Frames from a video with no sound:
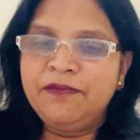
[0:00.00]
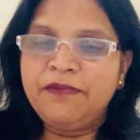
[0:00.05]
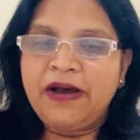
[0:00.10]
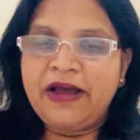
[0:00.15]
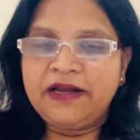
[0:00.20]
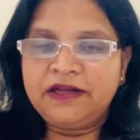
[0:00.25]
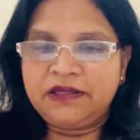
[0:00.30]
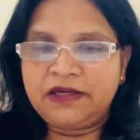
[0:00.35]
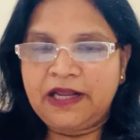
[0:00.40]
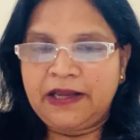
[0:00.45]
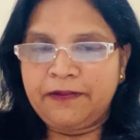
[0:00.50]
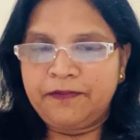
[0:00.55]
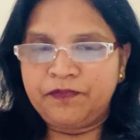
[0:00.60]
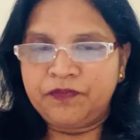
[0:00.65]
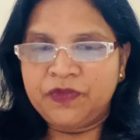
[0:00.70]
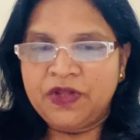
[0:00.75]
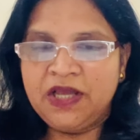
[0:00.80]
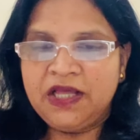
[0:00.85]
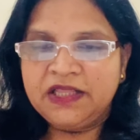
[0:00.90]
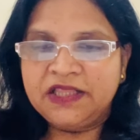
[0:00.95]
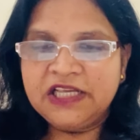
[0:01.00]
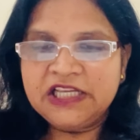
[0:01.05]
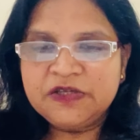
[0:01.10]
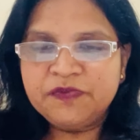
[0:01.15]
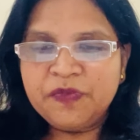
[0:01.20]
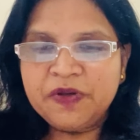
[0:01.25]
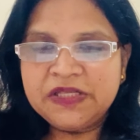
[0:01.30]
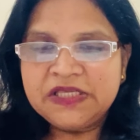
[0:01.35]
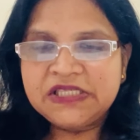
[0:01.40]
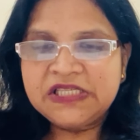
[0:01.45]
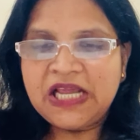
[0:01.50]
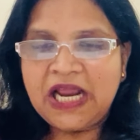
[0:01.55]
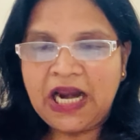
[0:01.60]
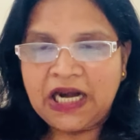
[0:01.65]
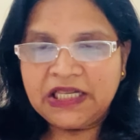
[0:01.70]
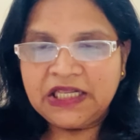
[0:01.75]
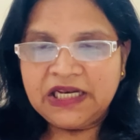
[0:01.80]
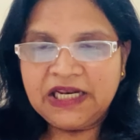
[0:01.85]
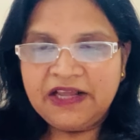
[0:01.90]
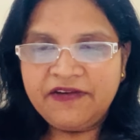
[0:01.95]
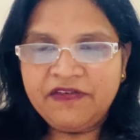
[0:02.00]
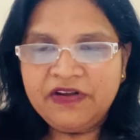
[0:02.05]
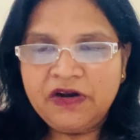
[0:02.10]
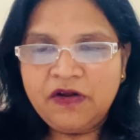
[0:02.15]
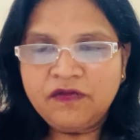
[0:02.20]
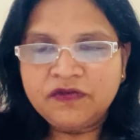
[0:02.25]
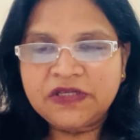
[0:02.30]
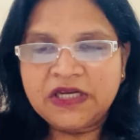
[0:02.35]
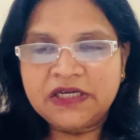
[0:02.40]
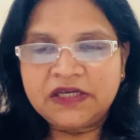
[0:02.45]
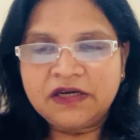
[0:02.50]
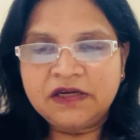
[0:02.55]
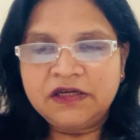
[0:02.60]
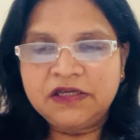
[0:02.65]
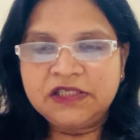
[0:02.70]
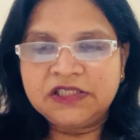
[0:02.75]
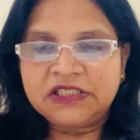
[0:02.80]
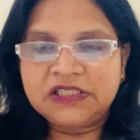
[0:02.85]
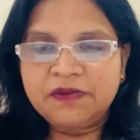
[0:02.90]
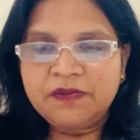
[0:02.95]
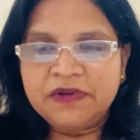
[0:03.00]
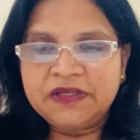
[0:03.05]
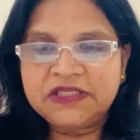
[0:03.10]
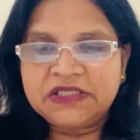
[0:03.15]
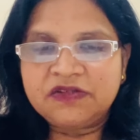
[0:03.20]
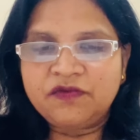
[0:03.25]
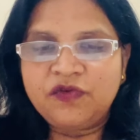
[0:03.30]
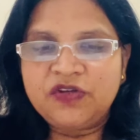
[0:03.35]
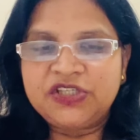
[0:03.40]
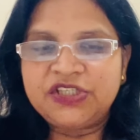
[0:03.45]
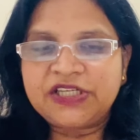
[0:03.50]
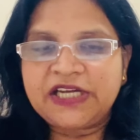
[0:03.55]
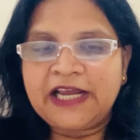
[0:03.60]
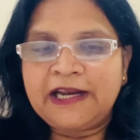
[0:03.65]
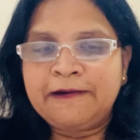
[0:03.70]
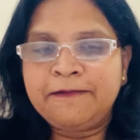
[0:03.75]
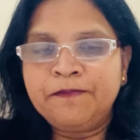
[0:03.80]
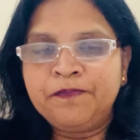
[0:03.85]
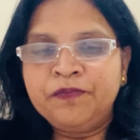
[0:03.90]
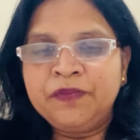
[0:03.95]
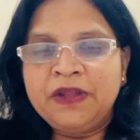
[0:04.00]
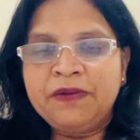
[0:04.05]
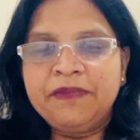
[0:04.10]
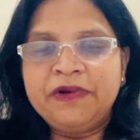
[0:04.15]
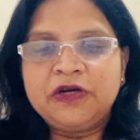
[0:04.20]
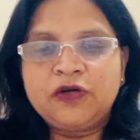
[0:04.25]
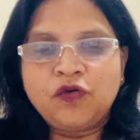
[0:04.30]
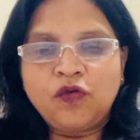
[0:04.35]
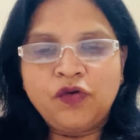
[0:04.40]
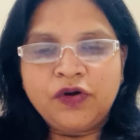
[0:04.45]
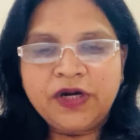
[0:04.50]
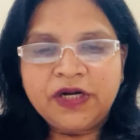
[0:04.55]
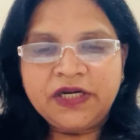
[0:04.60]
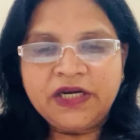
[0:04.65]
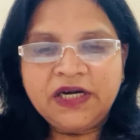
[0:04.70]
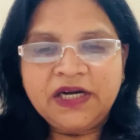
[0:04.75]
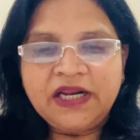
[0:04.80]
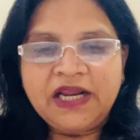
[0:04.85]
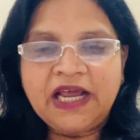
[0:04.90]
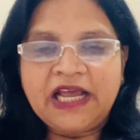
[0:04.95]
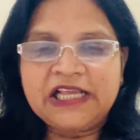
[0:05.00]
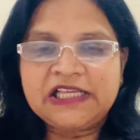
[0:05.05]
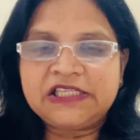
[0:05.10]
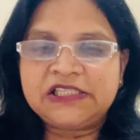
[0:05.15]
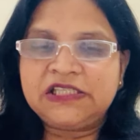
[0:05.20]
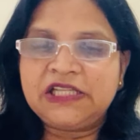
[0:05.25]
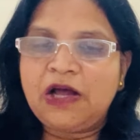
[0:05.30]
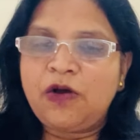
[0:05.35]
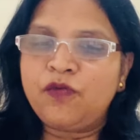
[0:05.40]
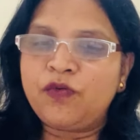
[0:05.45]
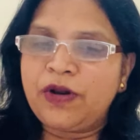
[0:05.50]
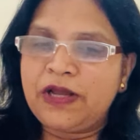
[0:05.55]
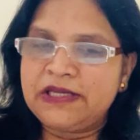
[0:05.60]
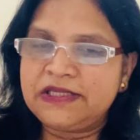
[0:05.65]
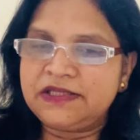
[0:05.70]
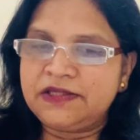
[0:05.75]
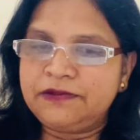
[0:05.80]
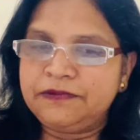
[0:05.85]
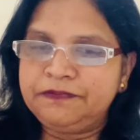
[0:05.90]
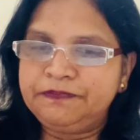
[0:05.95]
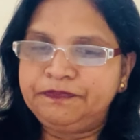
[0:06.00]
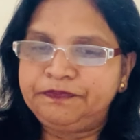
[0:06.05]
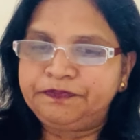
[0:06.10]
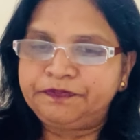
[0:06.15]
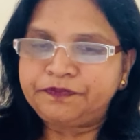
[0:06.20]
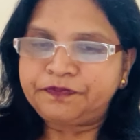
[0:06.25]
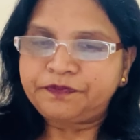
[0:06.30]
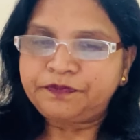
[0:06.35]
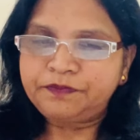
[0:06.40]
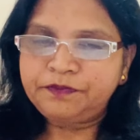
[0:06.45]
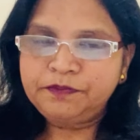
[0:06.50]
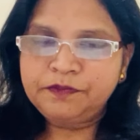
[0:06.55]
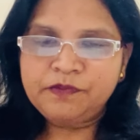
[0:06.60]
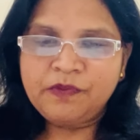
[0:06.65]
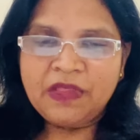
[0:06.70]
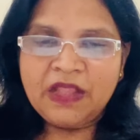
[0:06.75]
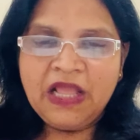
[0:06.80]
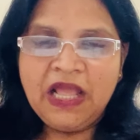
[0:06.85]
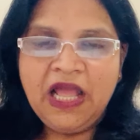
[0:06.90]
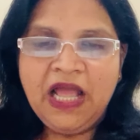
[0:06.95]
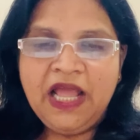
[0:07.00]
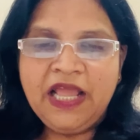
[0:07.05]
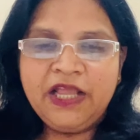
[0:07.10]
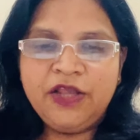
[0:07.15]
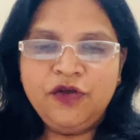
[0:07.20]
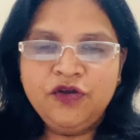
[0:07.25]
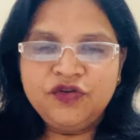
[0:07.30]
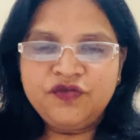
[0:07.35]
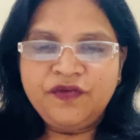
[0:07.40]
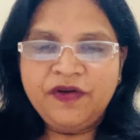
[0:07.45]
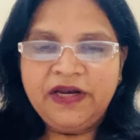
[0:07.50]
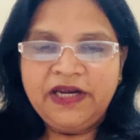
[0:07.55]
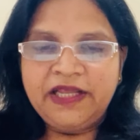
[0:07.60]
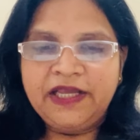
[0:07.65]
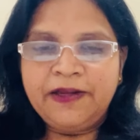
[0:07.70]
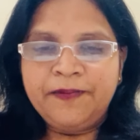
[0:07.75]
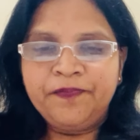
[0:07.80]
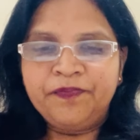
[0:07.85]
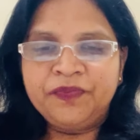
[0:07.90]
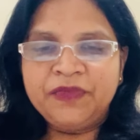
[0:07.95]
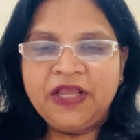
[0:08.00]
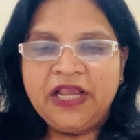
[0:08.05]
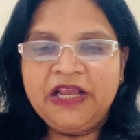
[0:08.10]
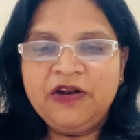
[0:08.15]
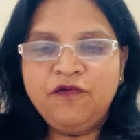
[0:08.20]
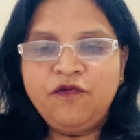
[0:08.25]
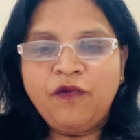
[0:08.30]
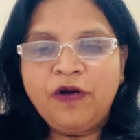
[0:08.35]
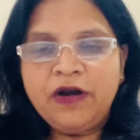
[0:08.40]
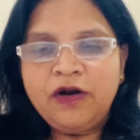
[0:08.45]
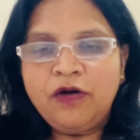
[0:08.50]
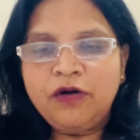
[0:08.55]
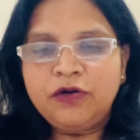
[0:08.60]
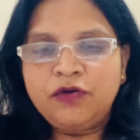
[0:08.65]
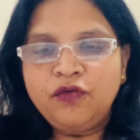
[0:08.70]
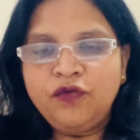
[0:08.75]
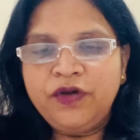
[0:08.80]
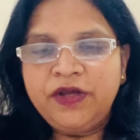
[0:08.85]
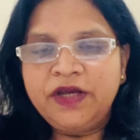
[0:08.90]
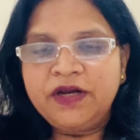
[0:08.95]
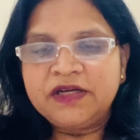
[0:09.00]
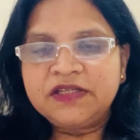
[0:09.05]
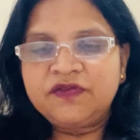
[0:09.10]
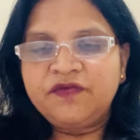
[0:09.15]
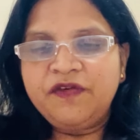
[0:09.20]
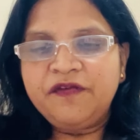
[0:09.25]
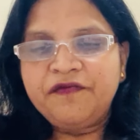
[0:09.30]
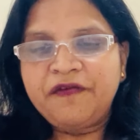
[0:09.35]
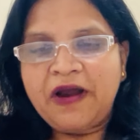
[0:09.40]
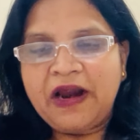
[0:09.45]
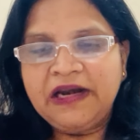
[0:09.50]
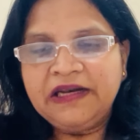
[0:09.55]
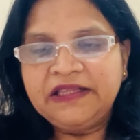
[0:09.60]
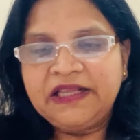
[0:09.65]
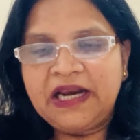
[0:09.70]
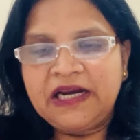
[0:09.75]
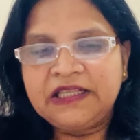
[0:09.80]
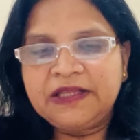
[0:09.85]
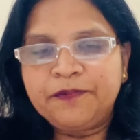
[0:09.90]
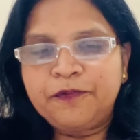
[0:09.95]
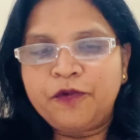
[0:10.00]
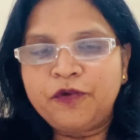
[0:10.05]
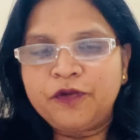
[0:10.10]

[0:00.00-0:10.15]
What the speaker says: by time. This means that the level of central disturbance which can be tolerated has now risen. Usually, in 1 or 2 years, we find that the